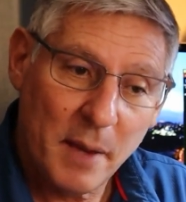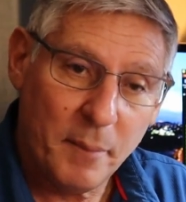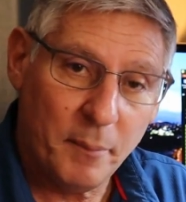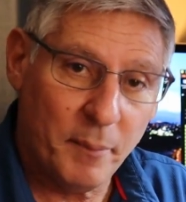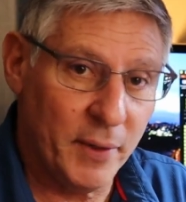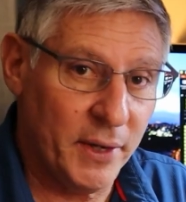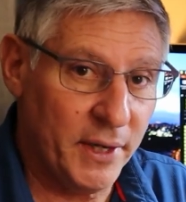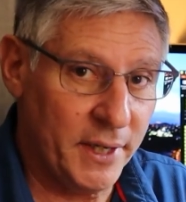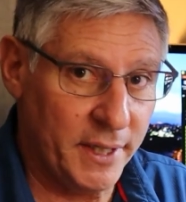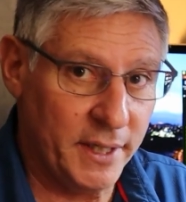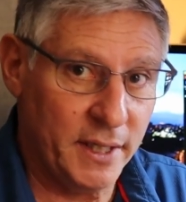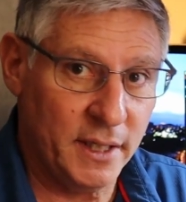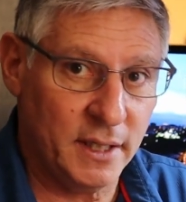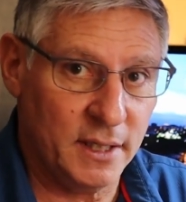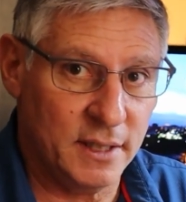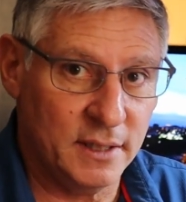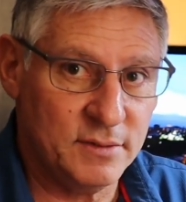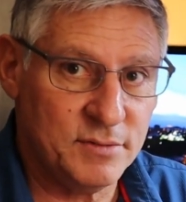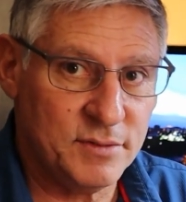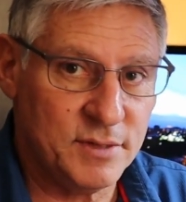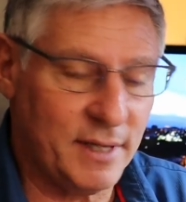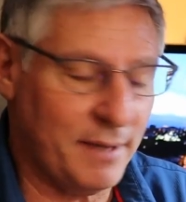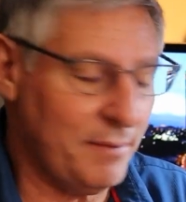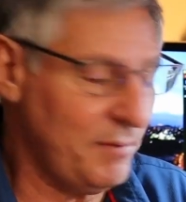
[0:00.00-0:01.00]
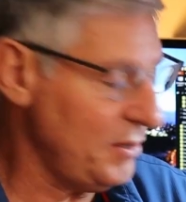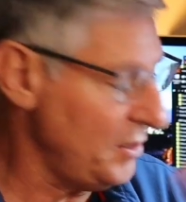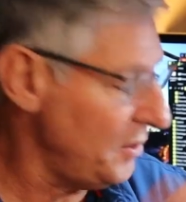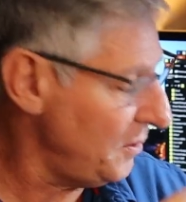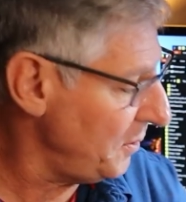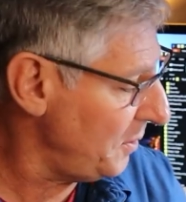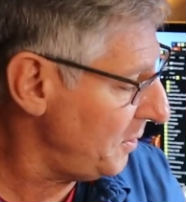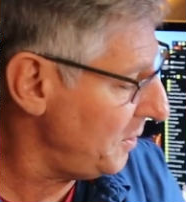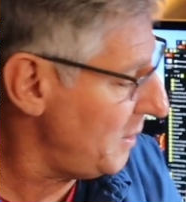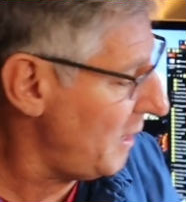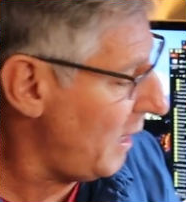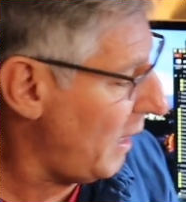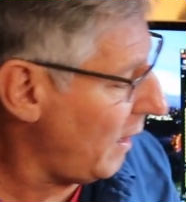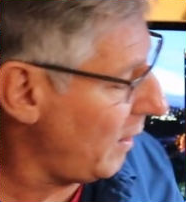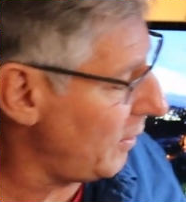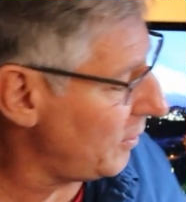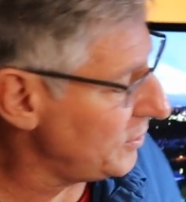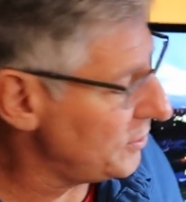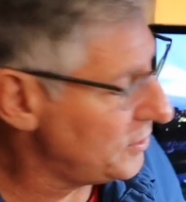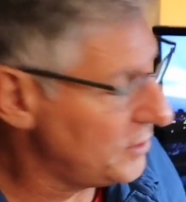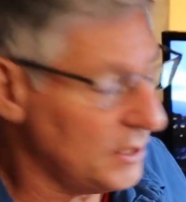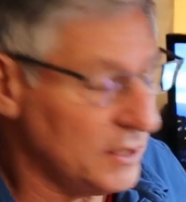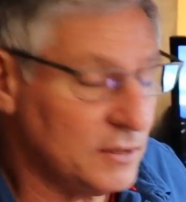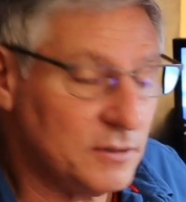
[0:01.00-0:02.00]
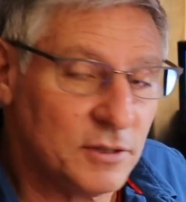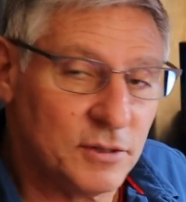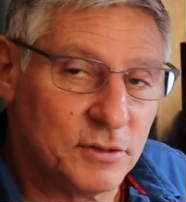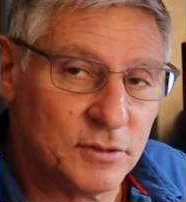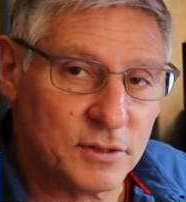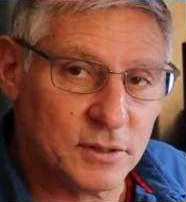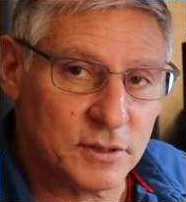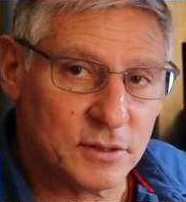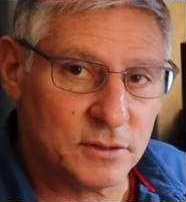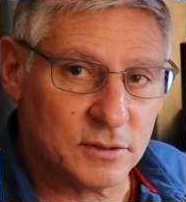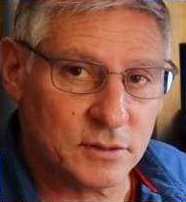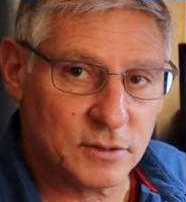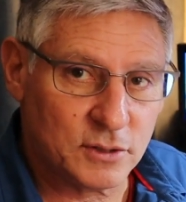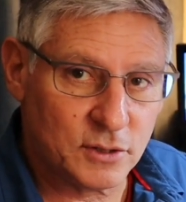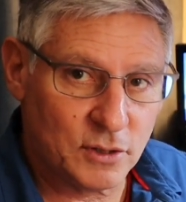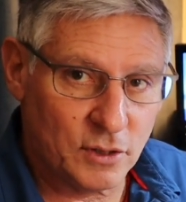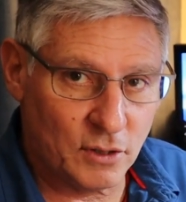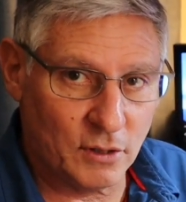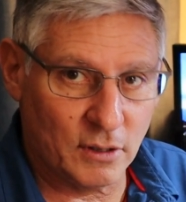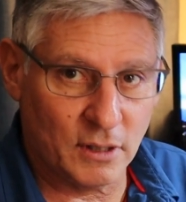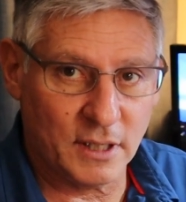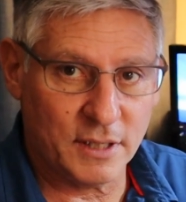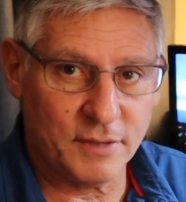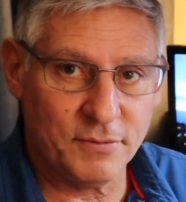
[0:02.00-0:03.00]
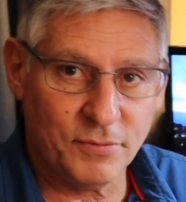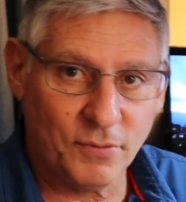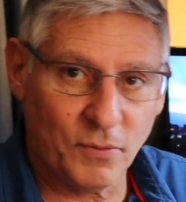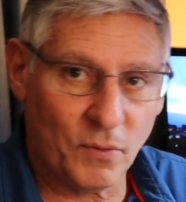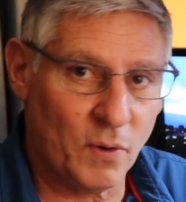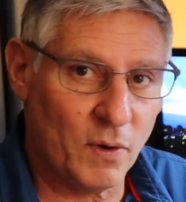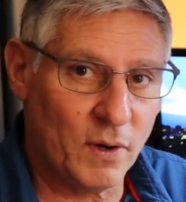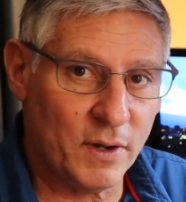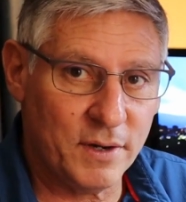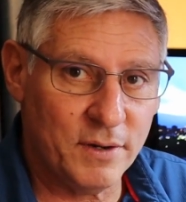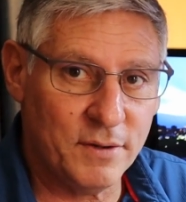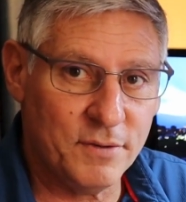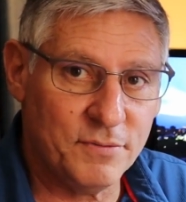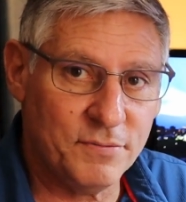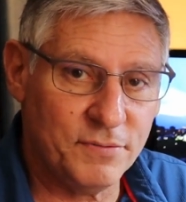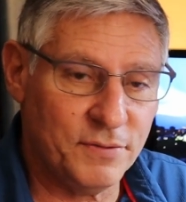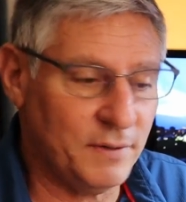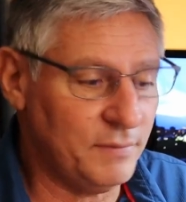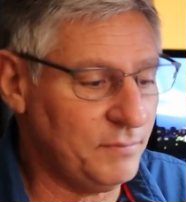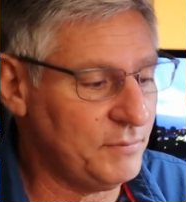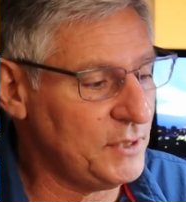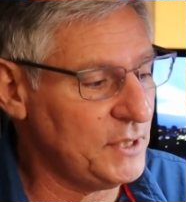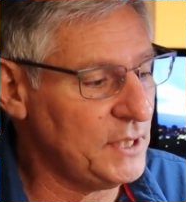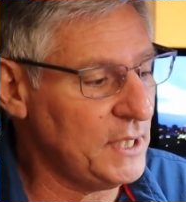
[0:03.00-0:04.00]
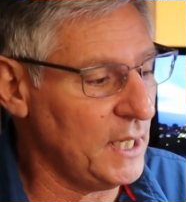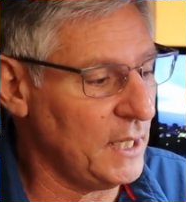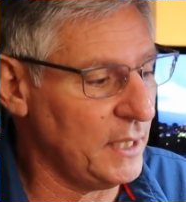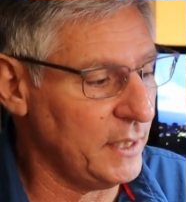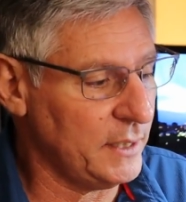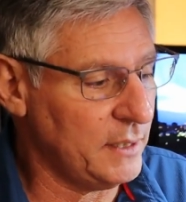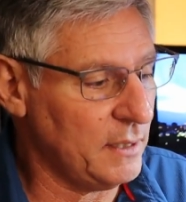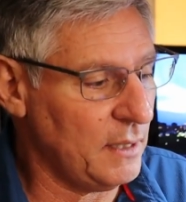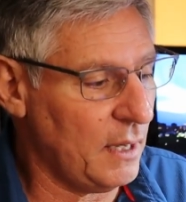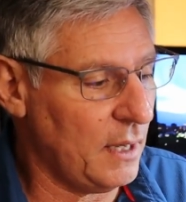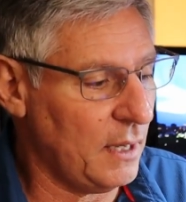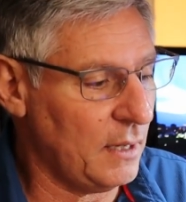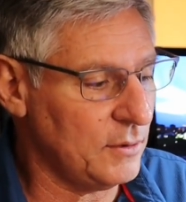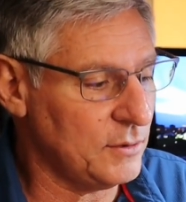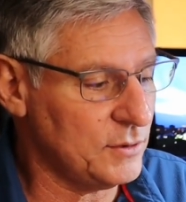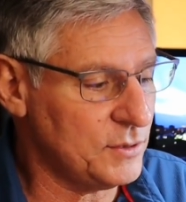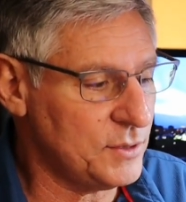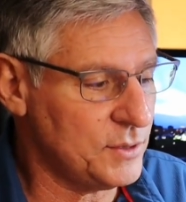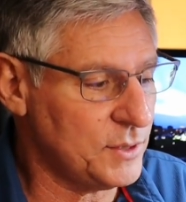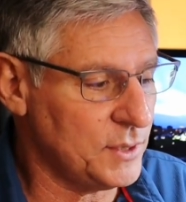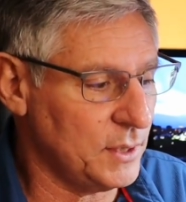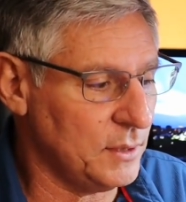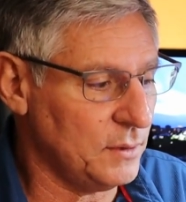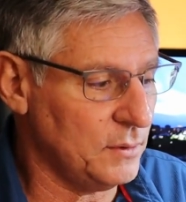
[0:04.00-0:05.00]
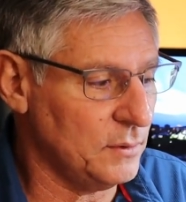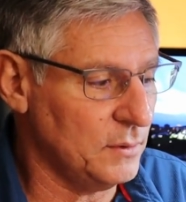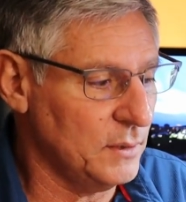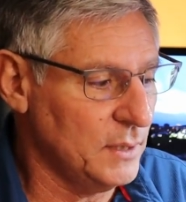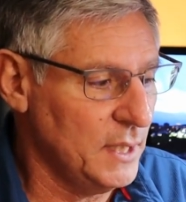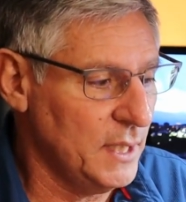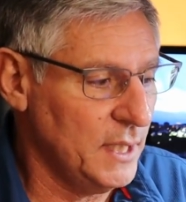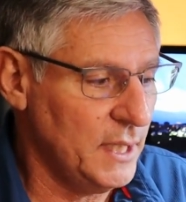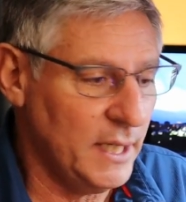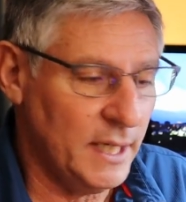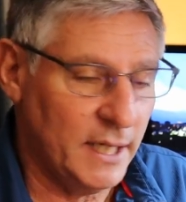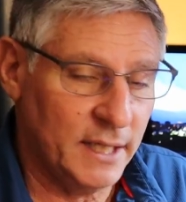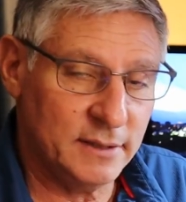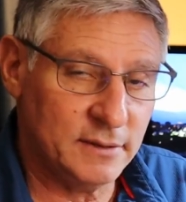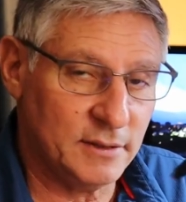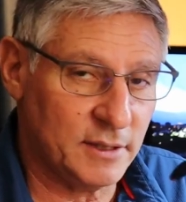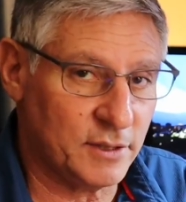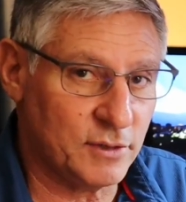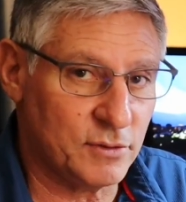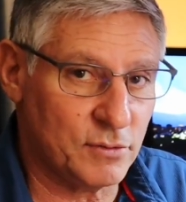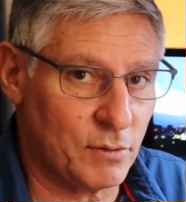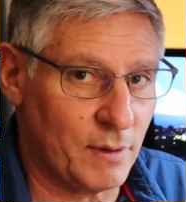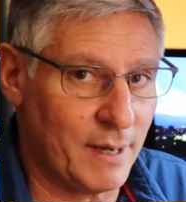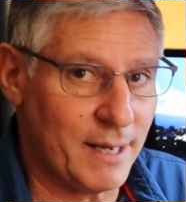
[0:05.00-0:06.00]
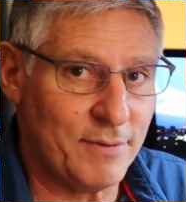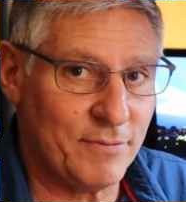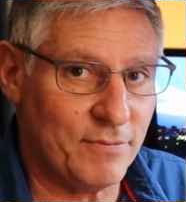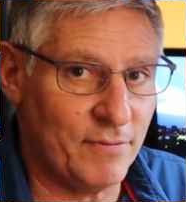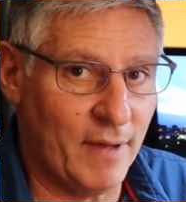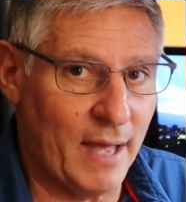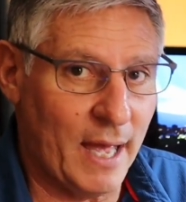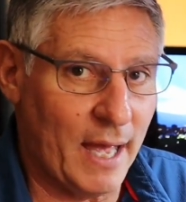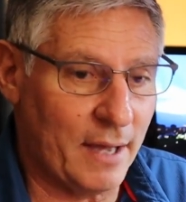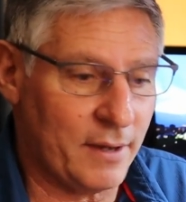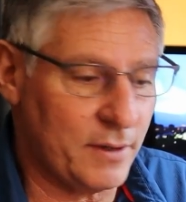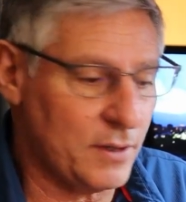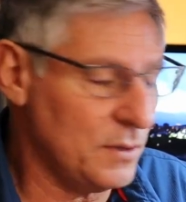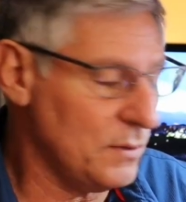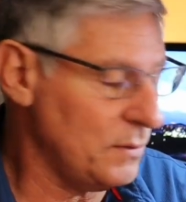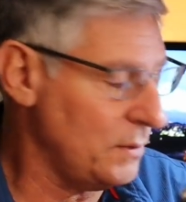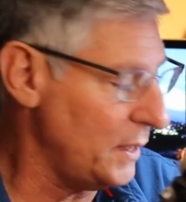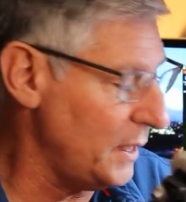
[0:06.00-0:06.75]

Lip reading: But it is $700. This is currently $459, so it's a great value.